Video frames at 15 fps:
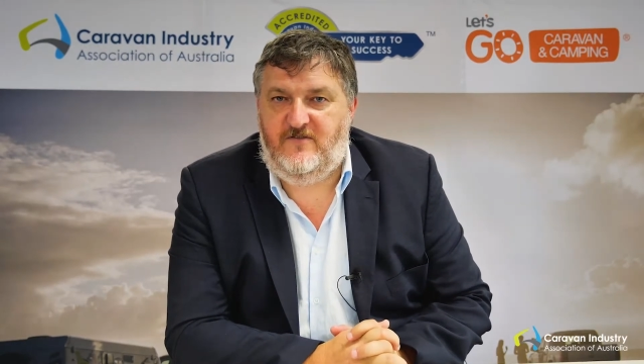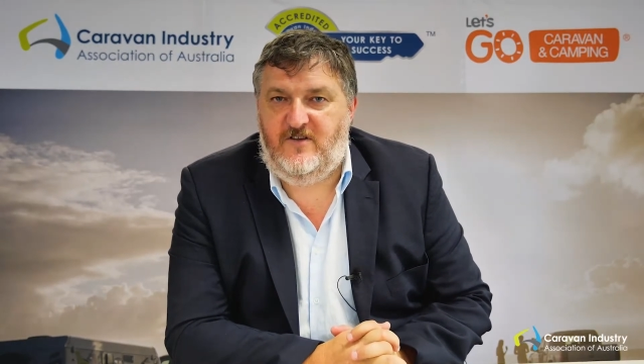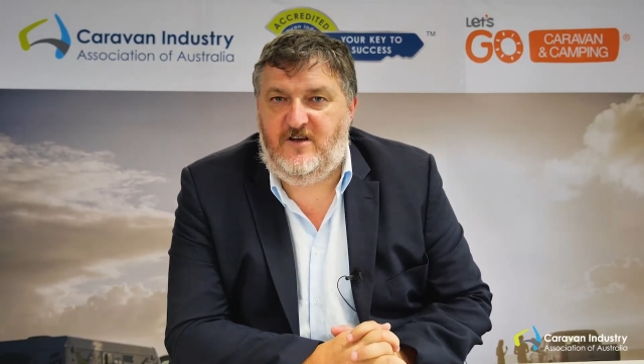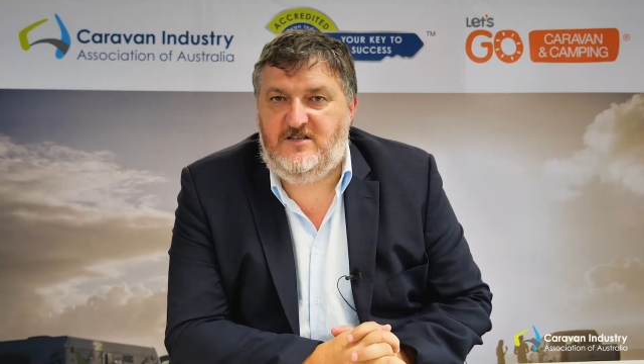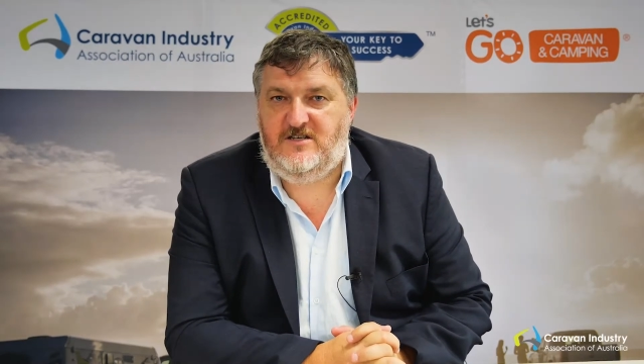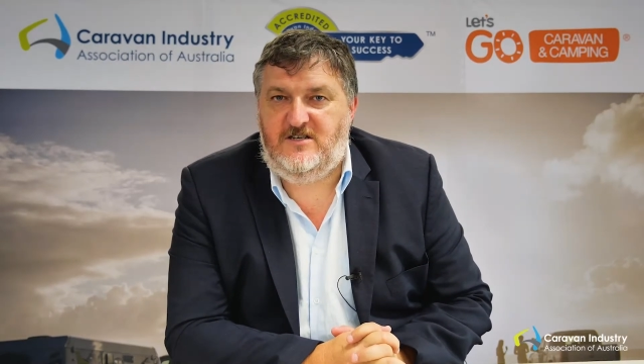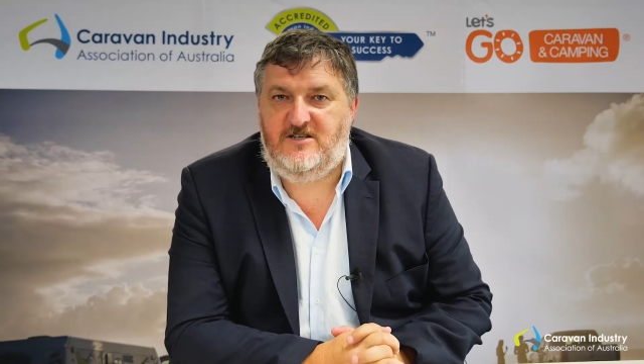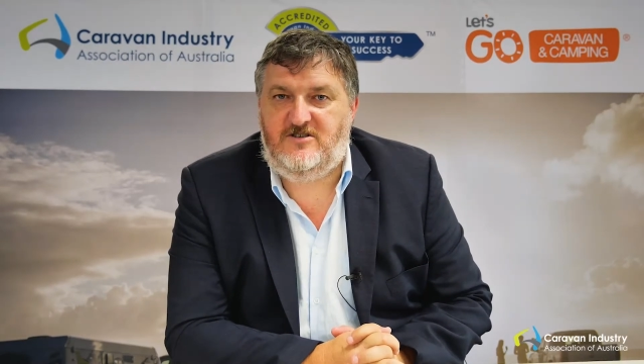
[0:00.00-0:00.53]
of
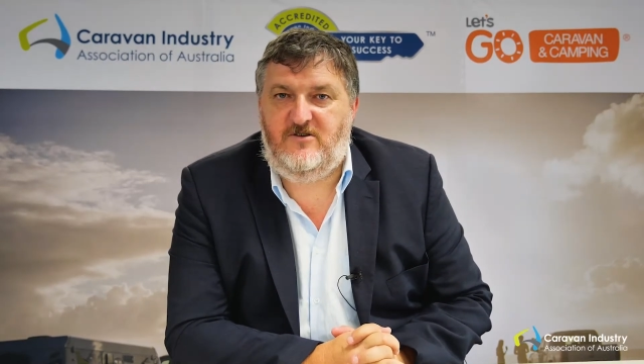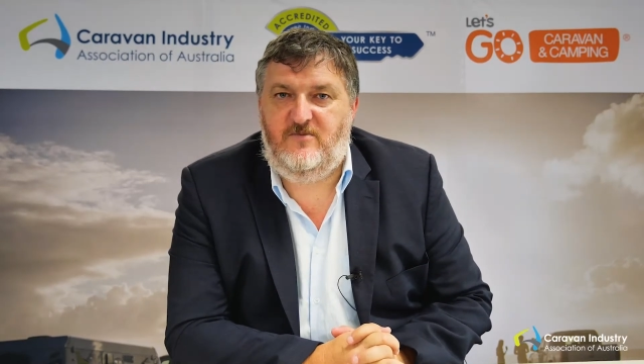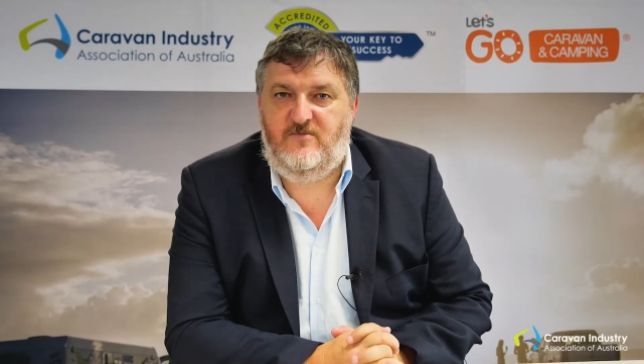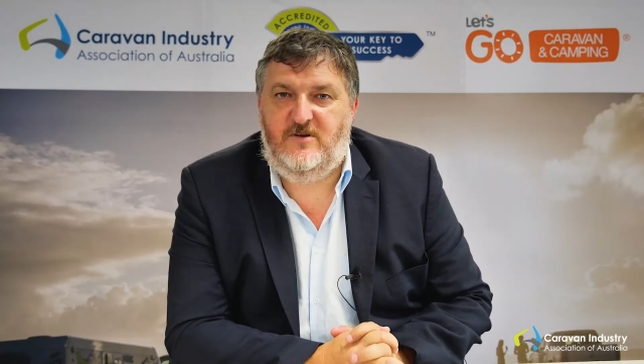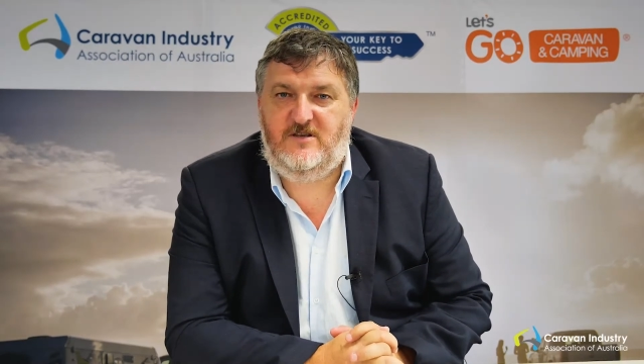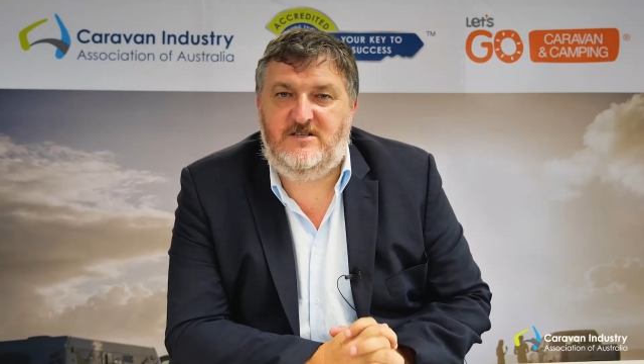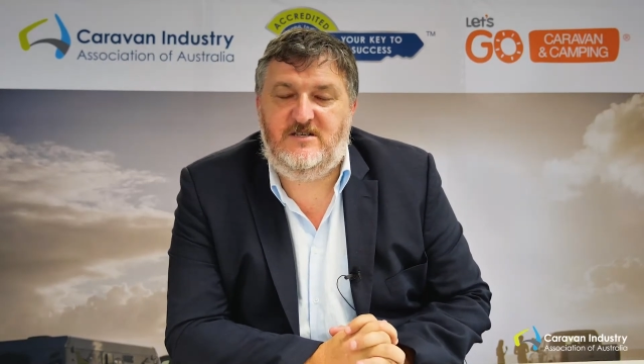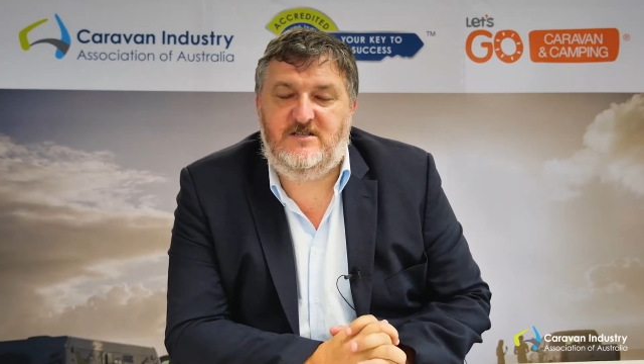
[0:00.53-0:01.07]
those industry
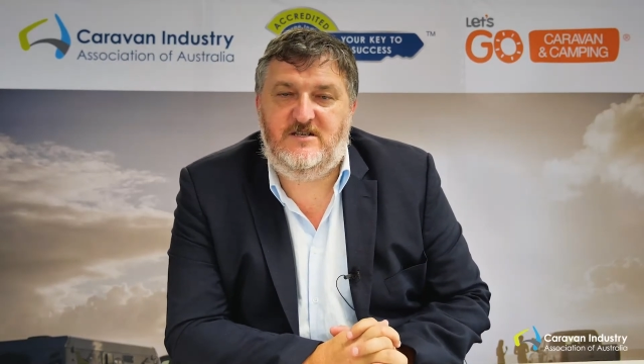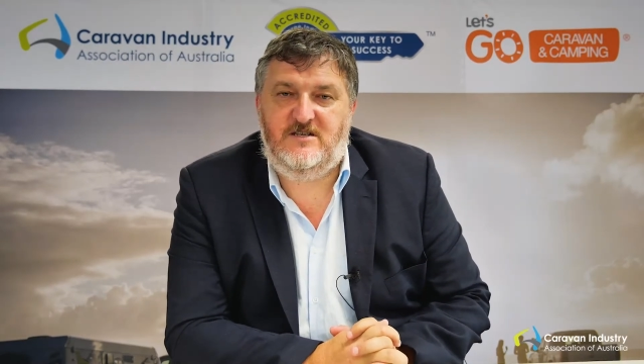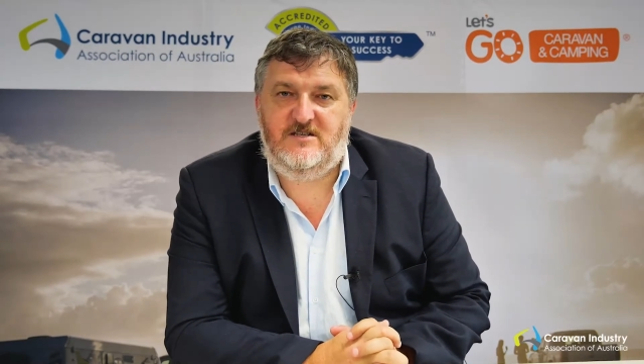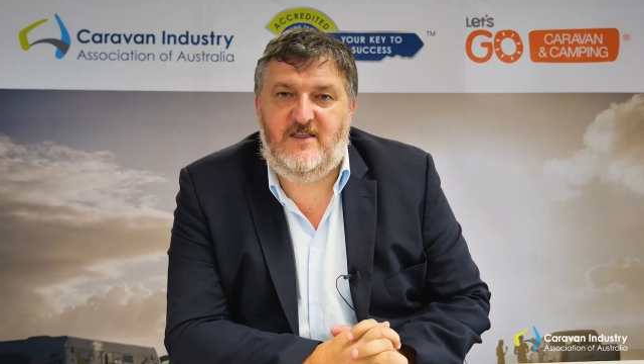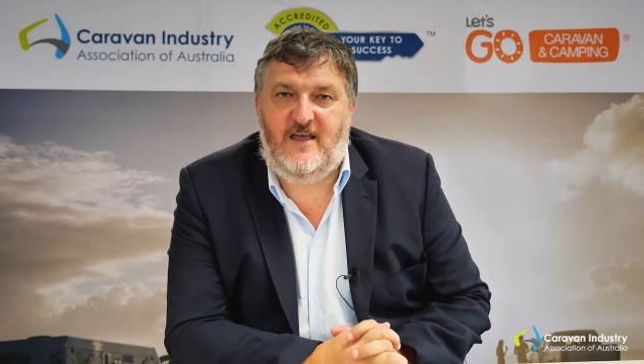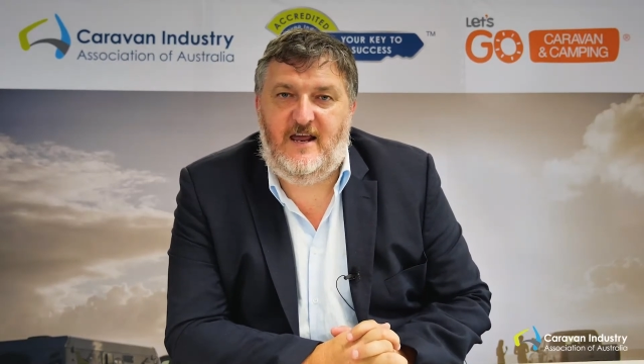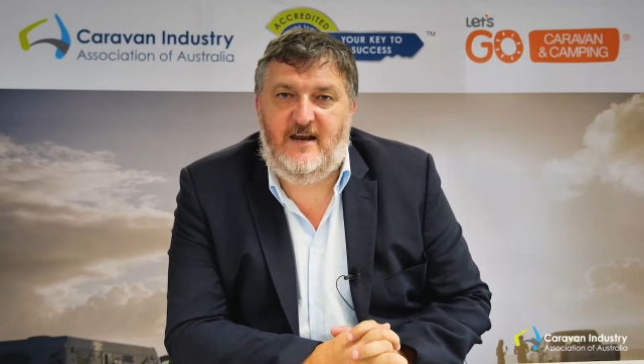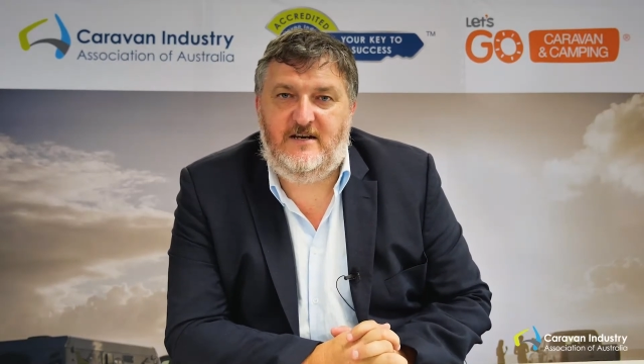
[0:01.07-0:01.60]

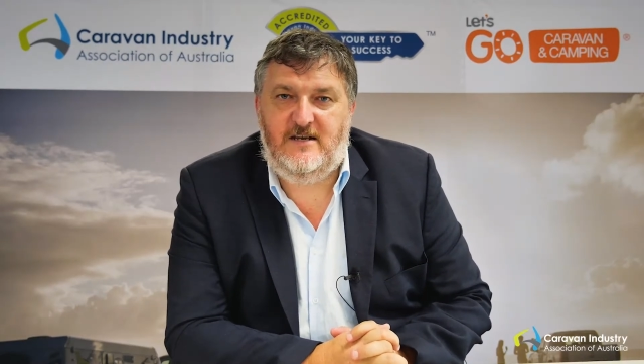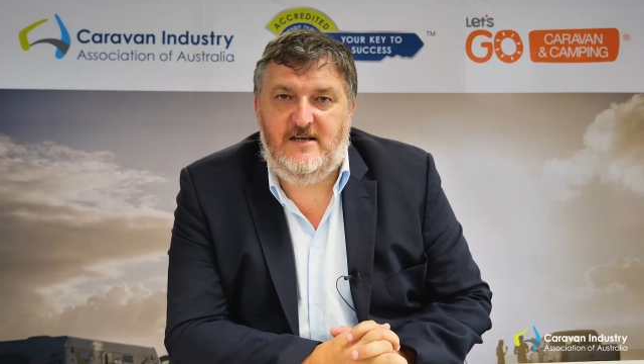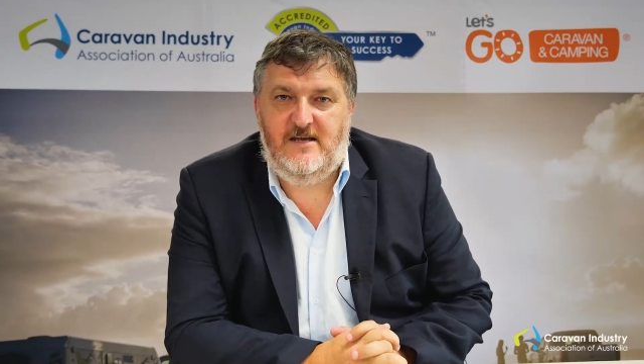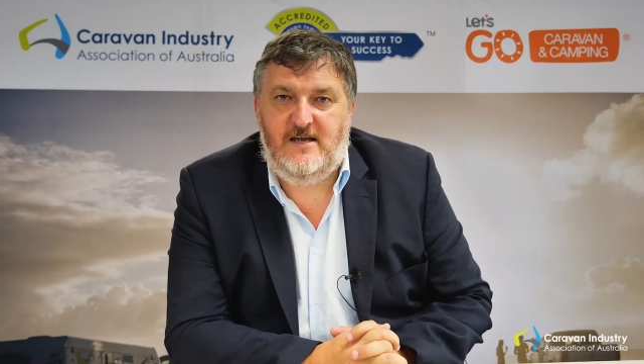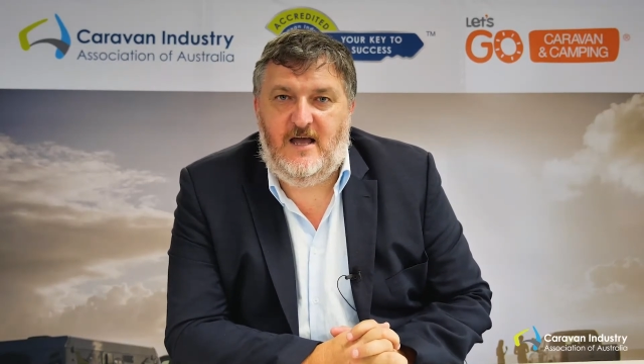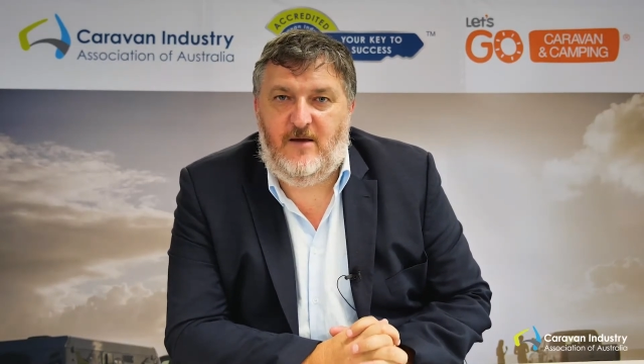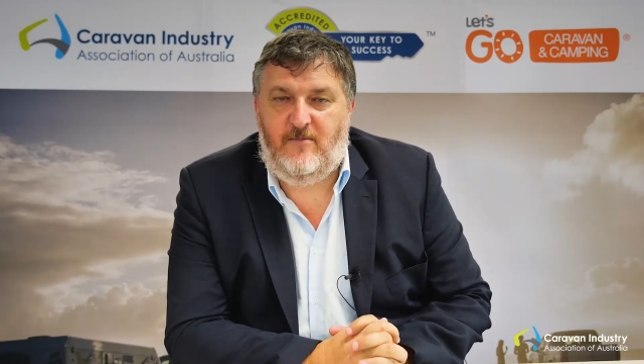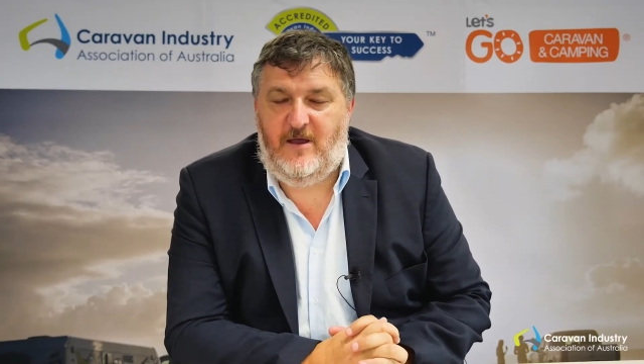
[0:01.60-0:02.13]
businesses that
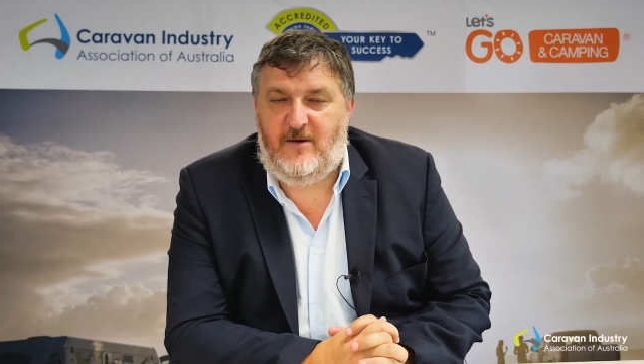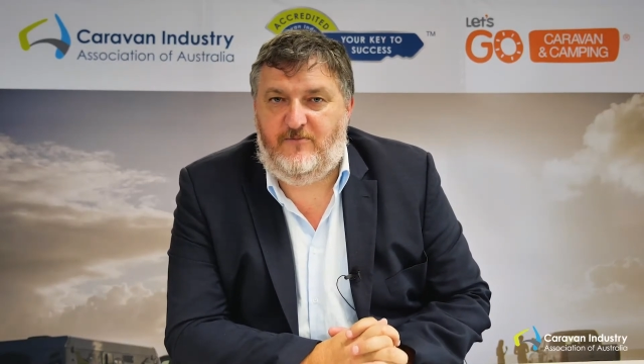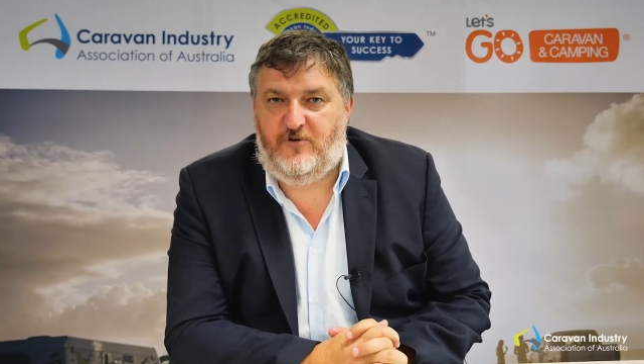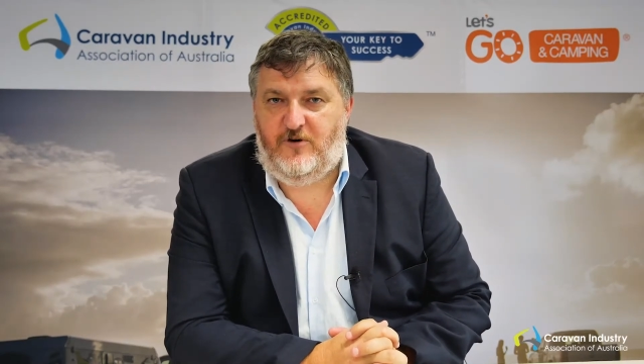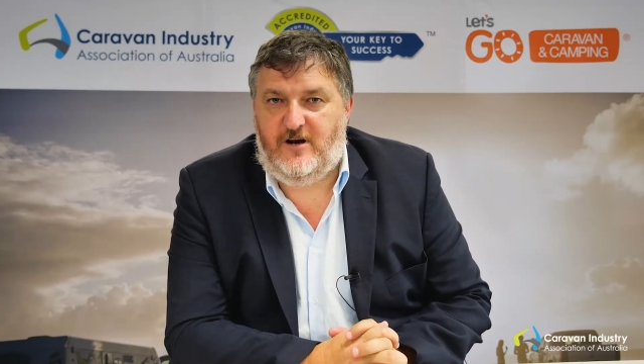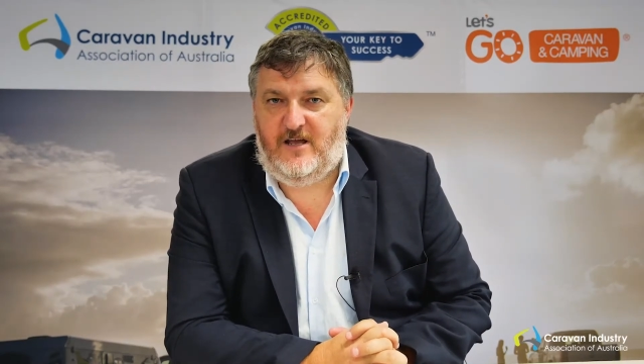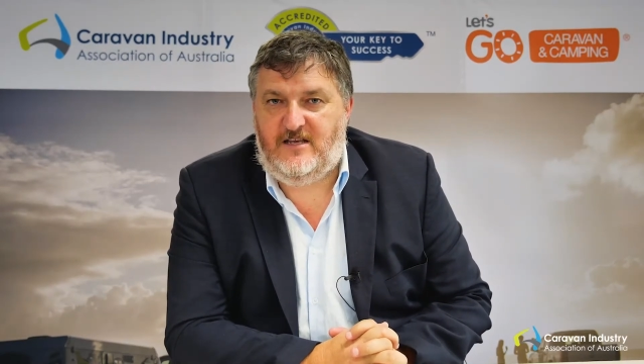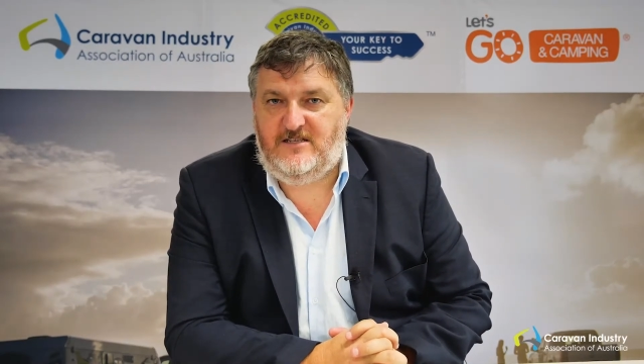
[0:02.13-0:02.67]
and
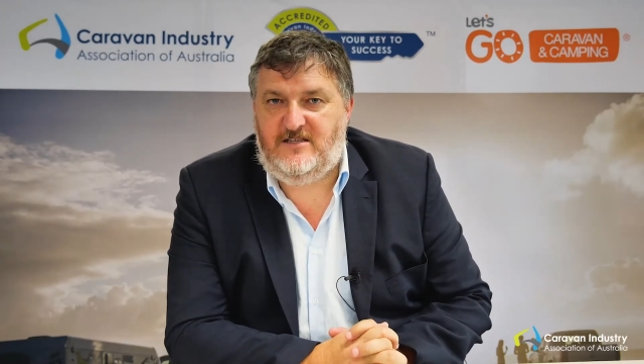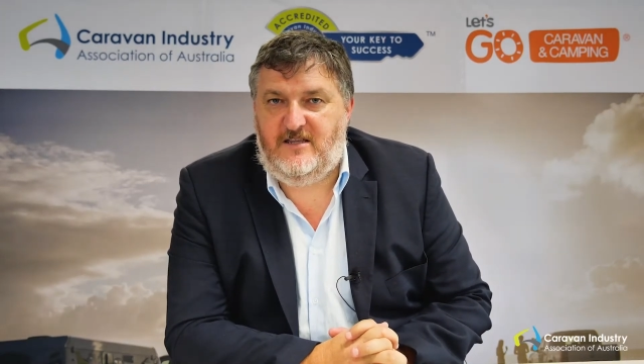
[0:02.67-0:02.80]
products